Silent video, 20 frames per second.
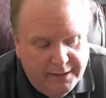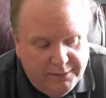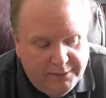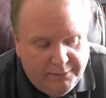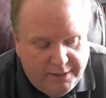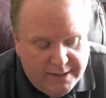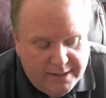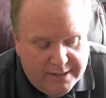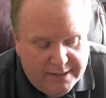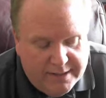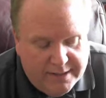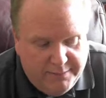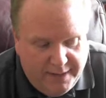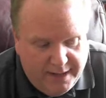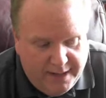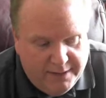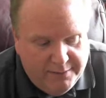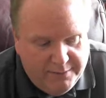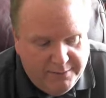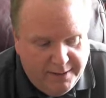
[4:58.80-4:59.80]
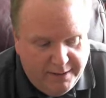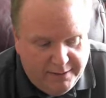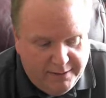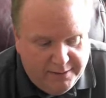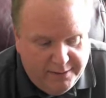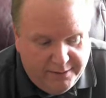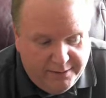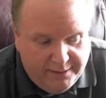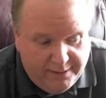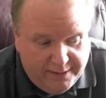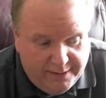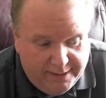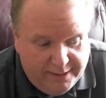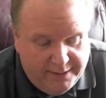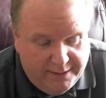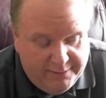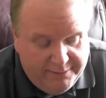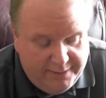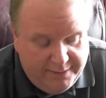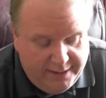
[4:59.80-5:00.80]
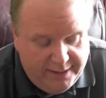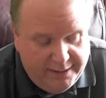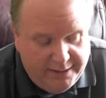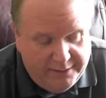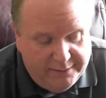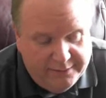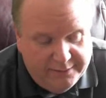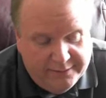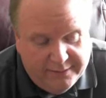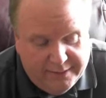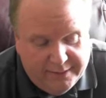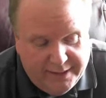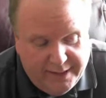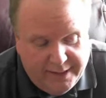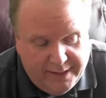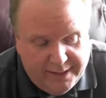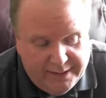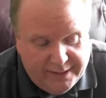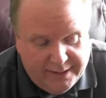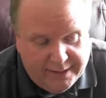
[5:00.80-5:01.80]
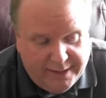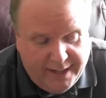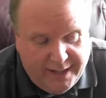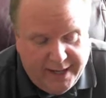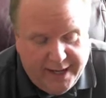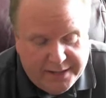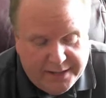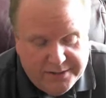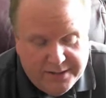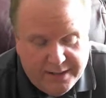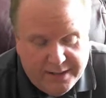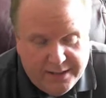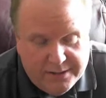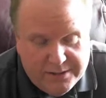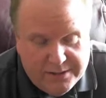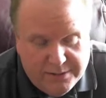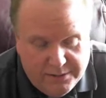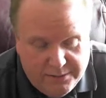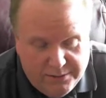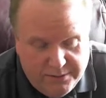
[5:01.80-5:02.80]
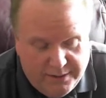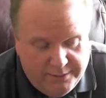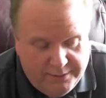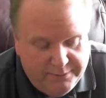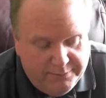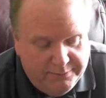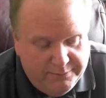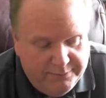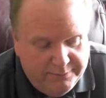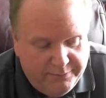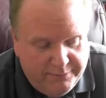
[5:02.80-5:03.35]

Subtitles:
One's a mega rare card that I found, and the guy actually had two of them.